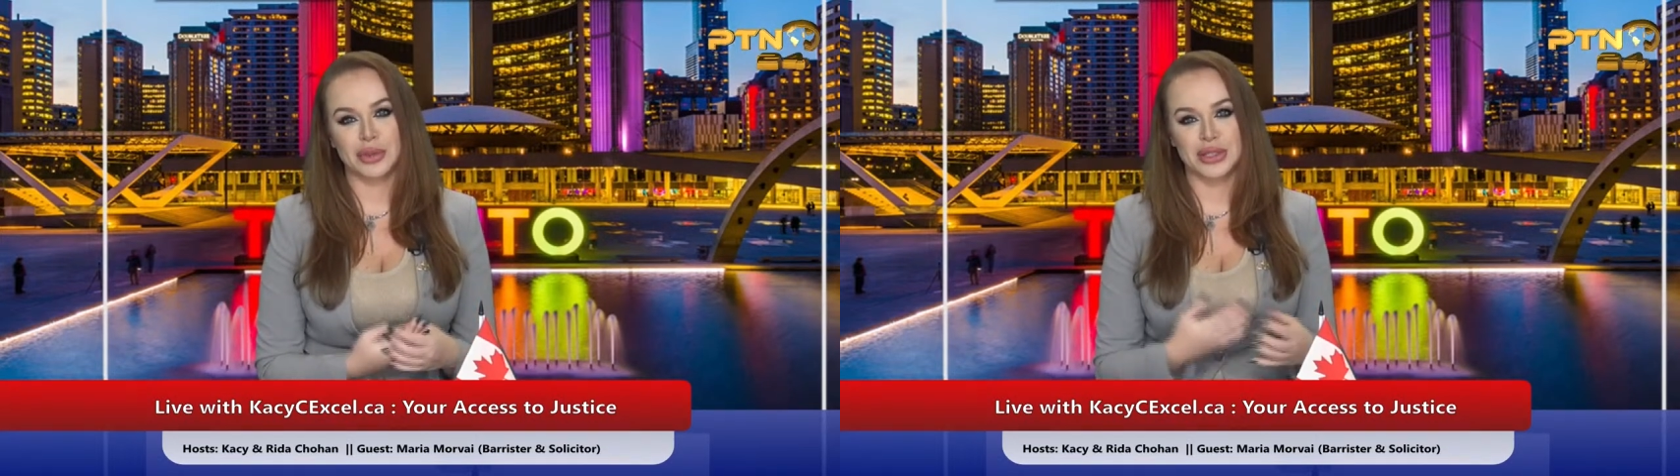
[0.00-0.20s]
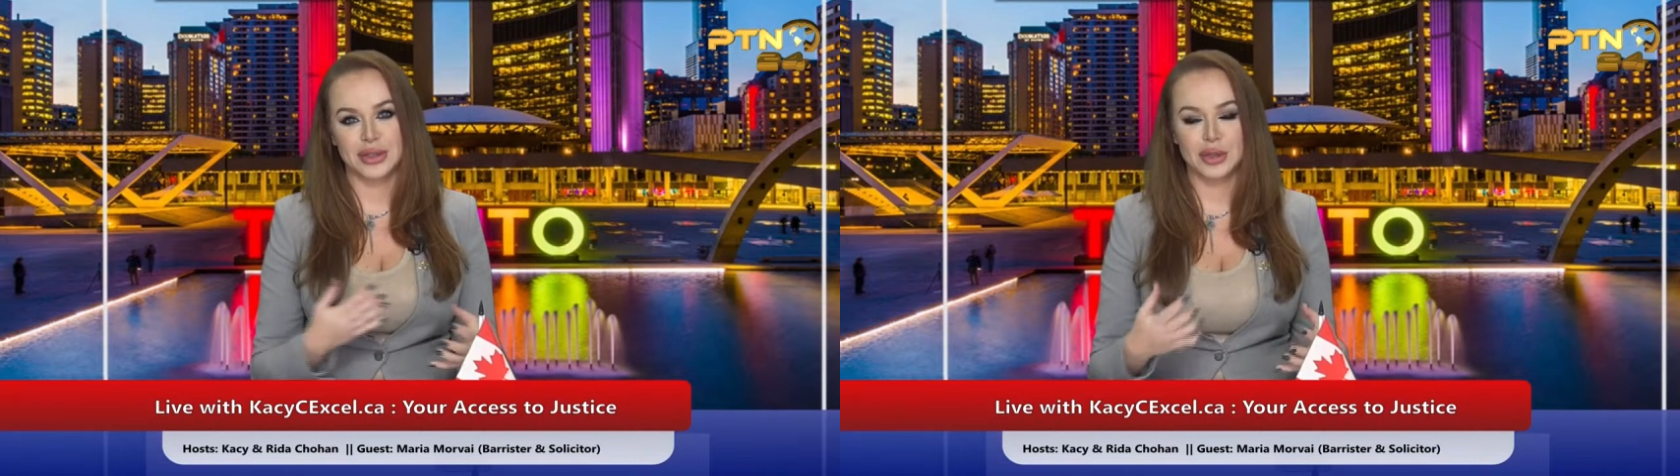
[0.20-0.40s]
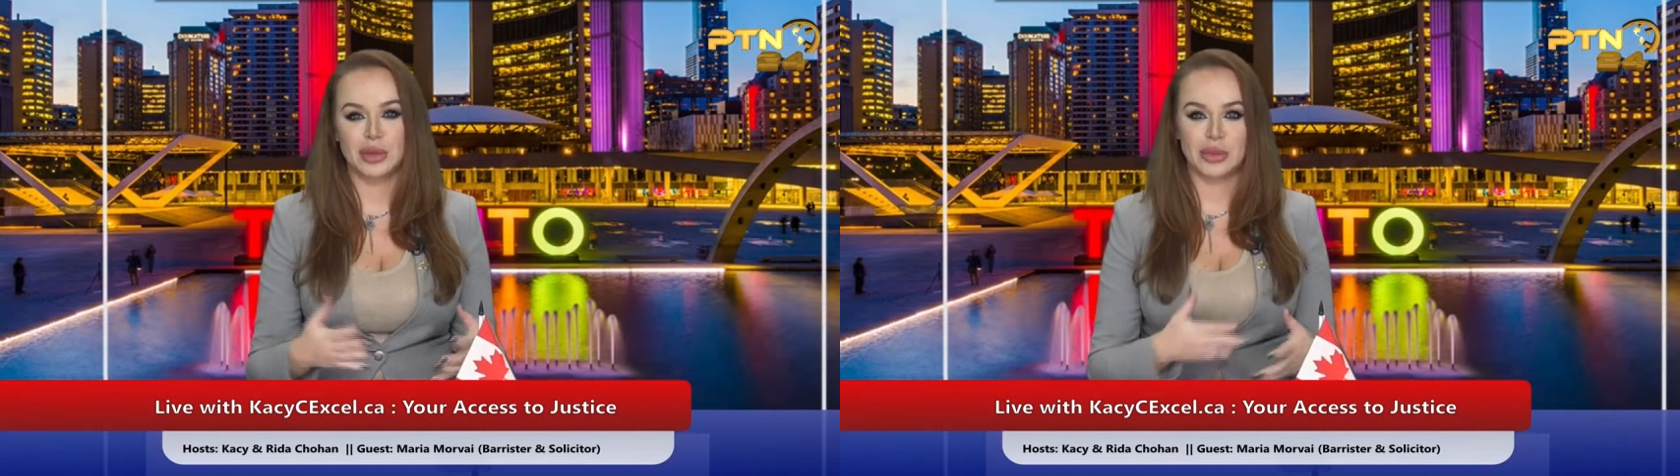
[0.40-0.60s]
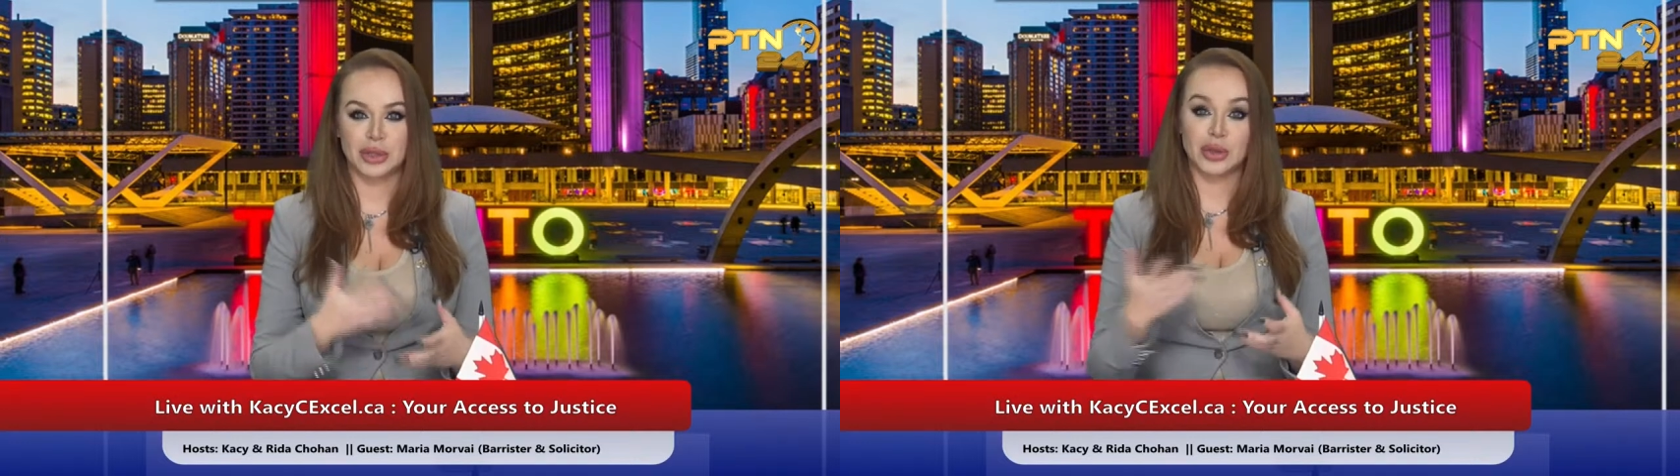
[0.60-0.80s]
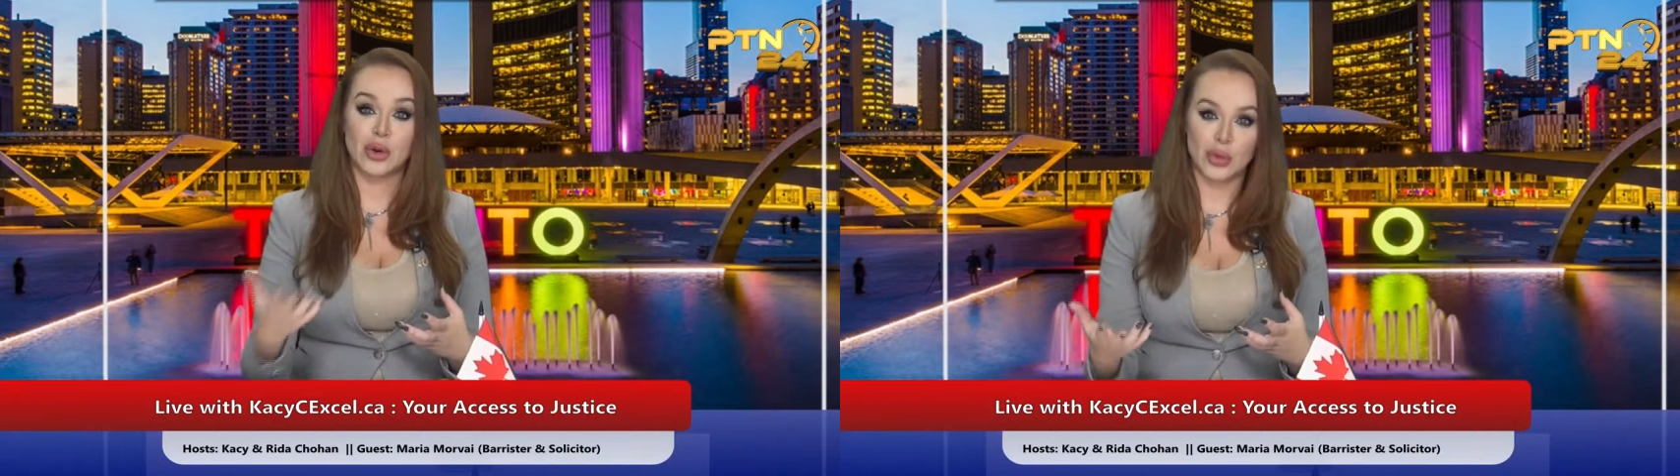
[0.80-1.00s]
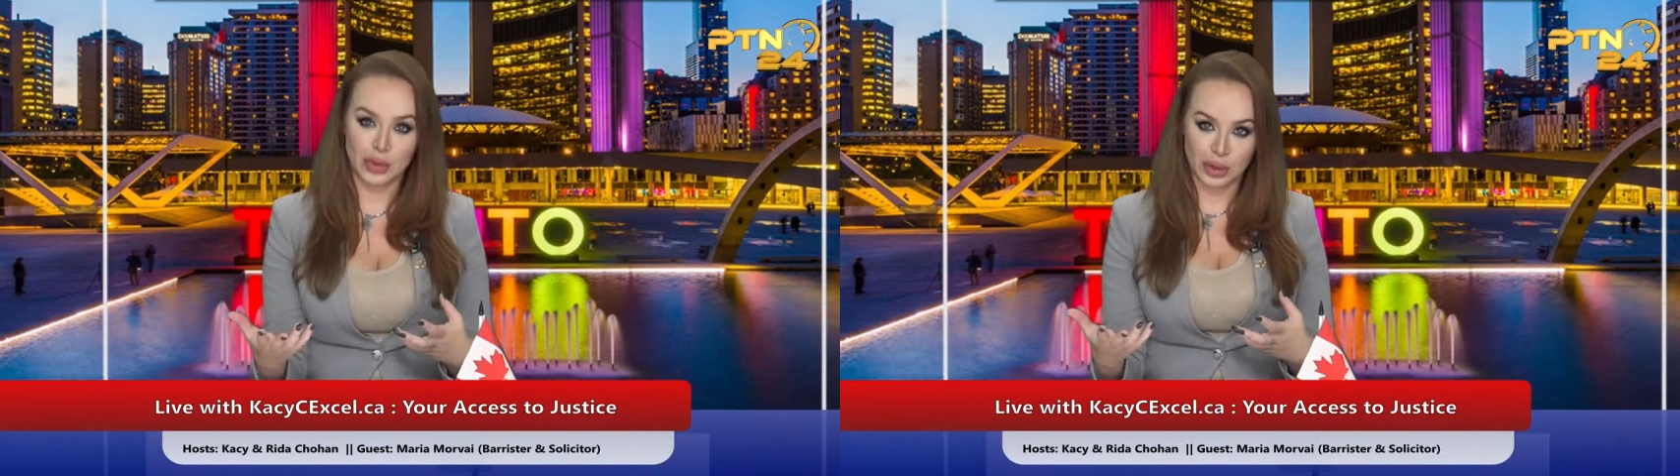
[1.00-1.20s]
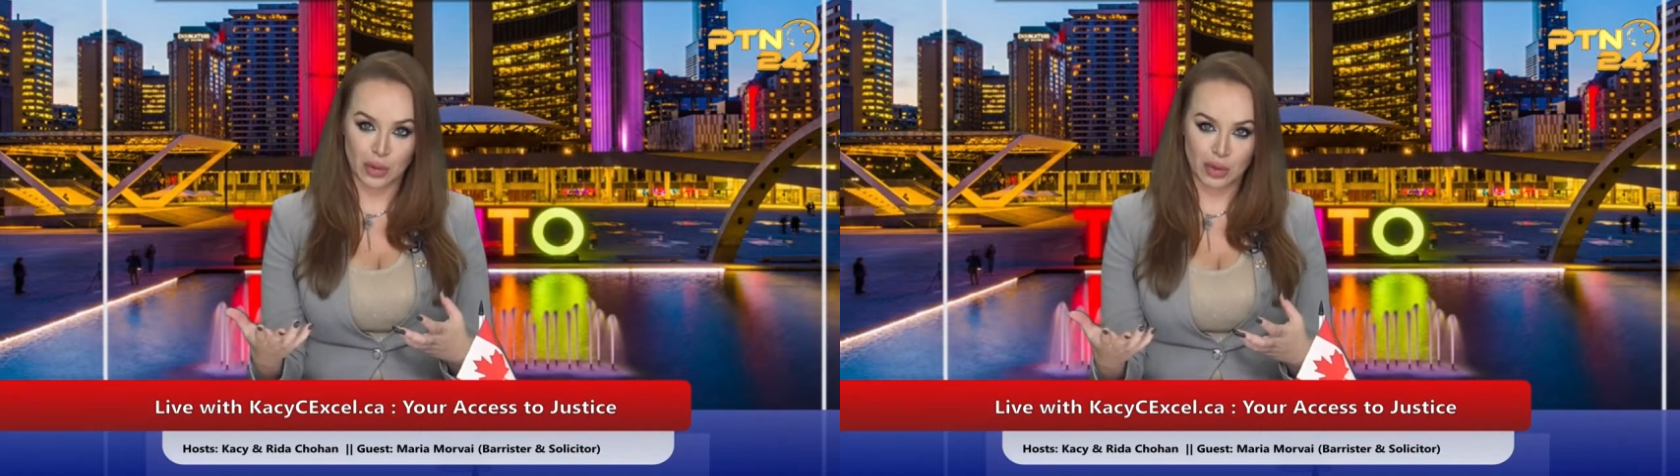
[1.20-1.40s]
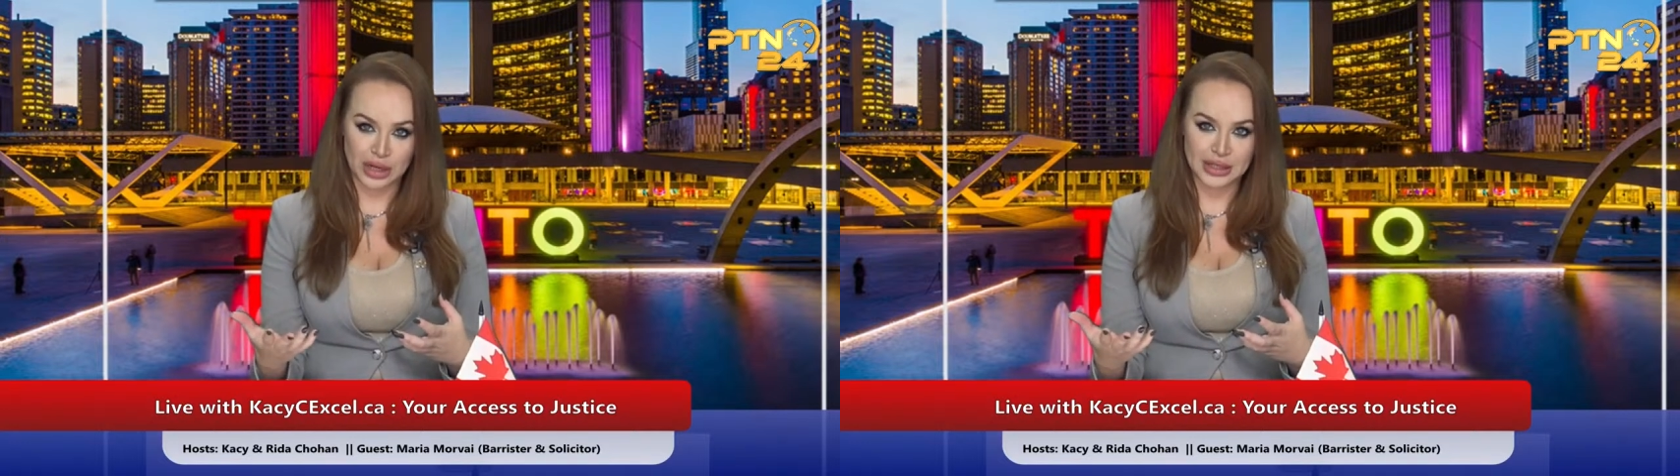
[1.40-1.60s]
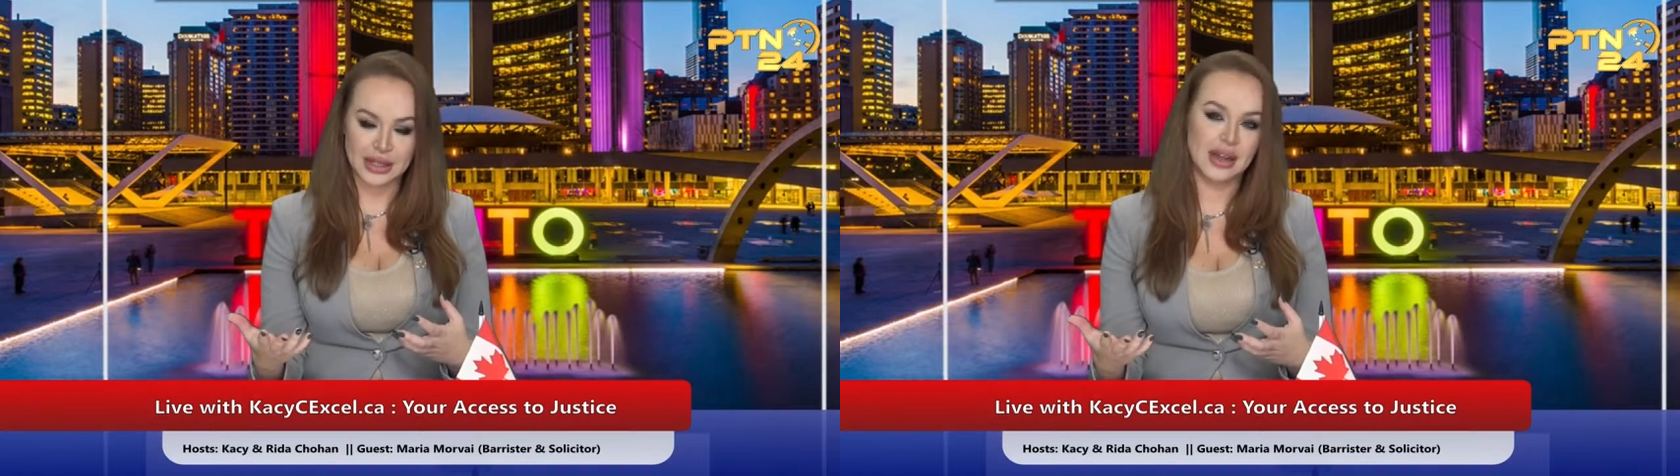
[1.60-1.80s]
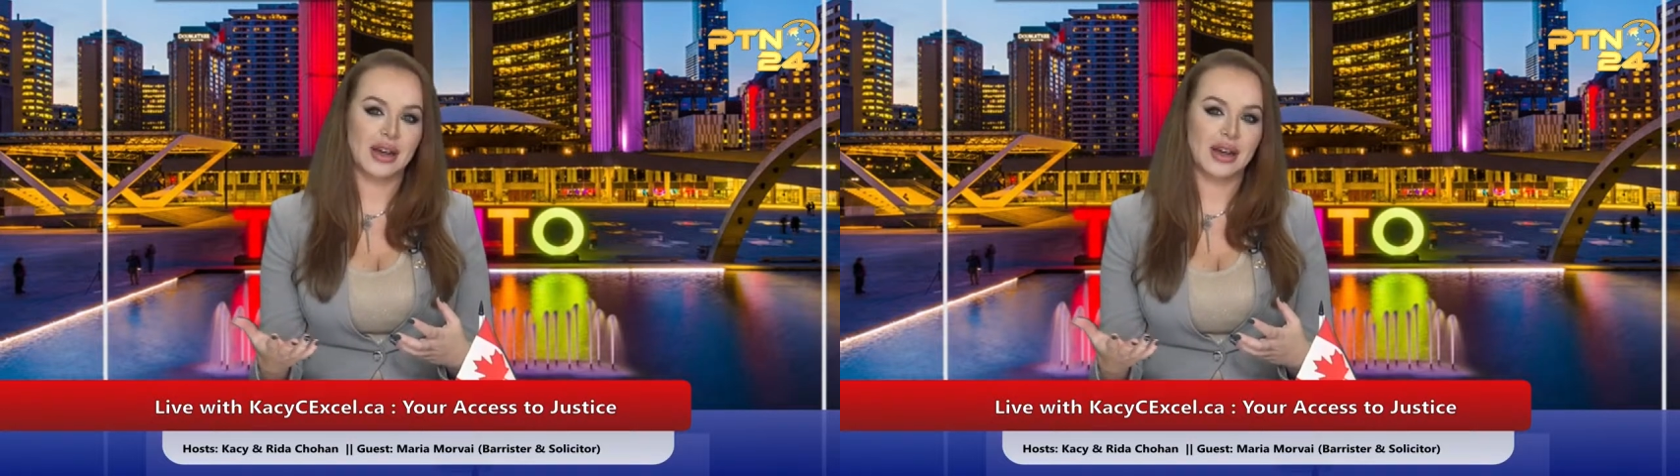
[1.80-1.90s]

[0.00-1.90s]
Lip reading: person to be able to go to the court.